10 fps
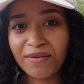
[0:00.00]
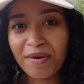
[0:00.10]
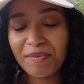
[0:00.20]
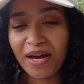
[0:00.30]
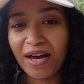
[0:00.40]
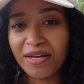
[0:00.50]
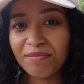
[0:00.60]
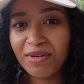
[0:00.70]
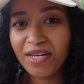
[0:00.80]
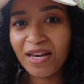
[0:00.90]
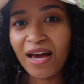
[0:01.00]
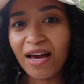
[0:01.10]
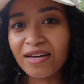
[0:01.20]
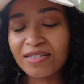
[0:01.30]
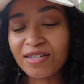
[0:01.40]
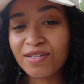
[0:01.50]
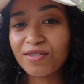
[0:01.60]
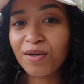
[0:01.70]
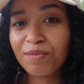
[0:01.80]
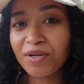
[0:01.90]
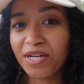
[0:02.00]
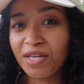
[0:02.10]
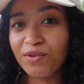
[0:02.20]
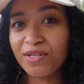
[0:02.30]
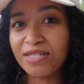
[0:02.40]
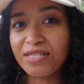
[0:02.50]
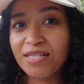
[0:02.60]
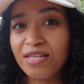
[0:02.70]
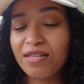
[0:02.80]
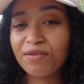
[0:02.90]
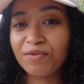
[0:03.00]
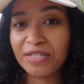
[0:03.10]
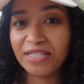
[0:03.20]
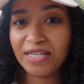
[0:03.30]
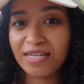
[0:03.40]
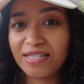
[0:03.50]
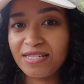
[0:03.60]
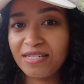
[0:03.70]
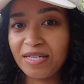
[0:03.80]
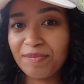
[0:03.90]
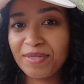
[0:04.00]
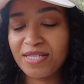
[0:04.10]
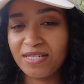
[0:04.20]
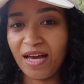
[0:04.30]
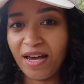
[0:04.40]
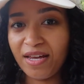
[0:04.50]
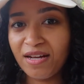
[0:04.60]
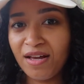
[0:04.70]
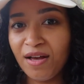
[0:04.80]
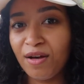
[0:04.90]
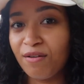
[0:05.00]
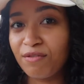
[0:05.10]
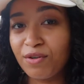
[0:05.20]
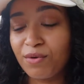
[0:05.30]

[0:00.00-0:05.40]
right behind me and it is so pretty. You can see the really steep side of the